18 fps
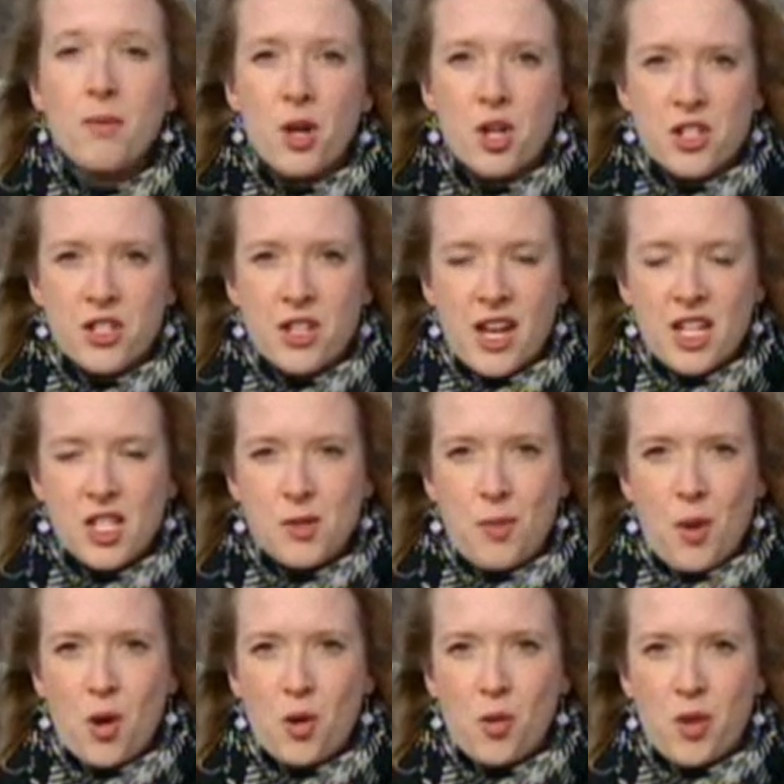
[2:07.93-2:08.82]
One
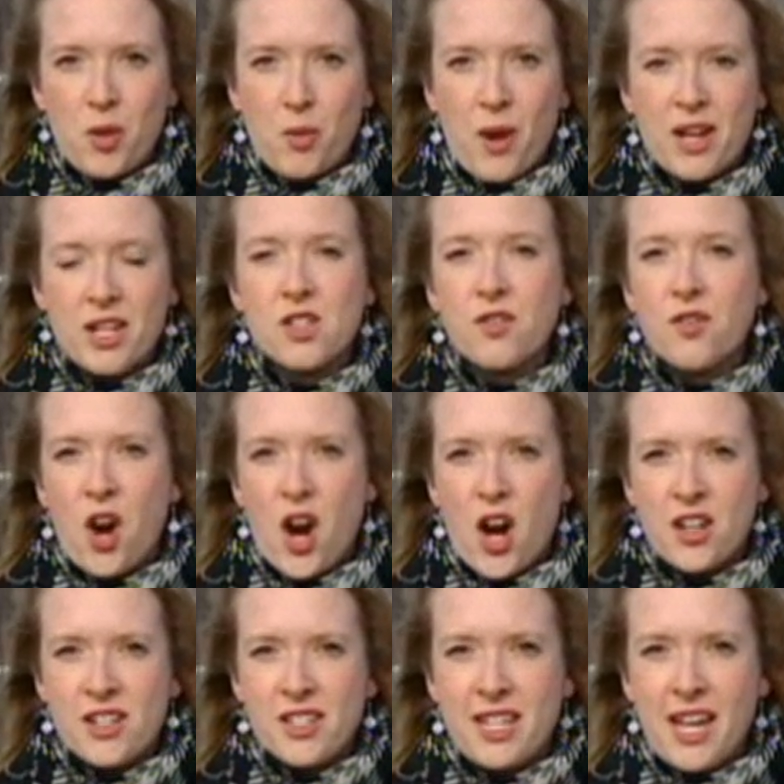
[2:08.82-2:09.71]
person I spoke with
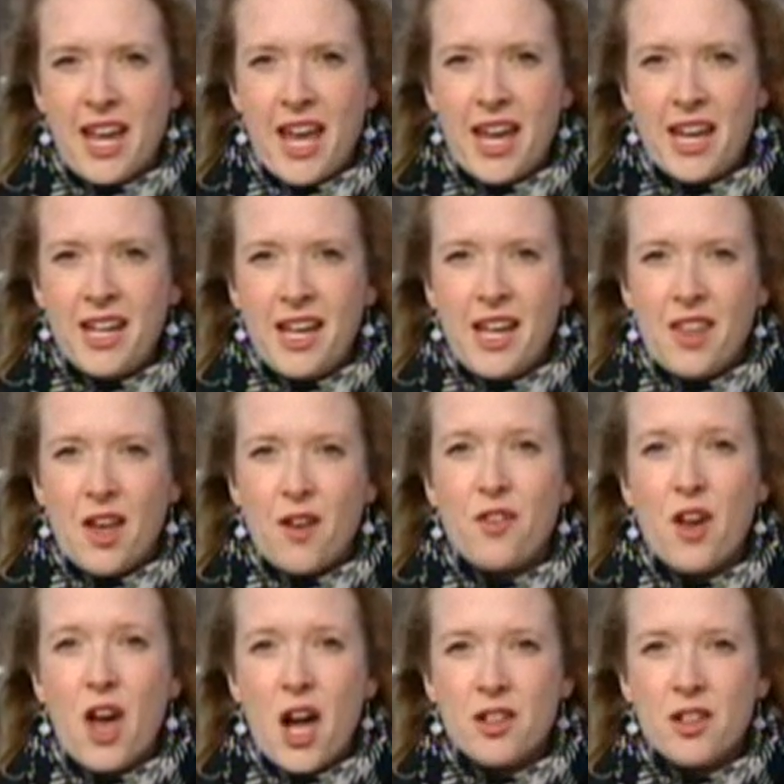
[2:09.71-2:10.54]
went as far to say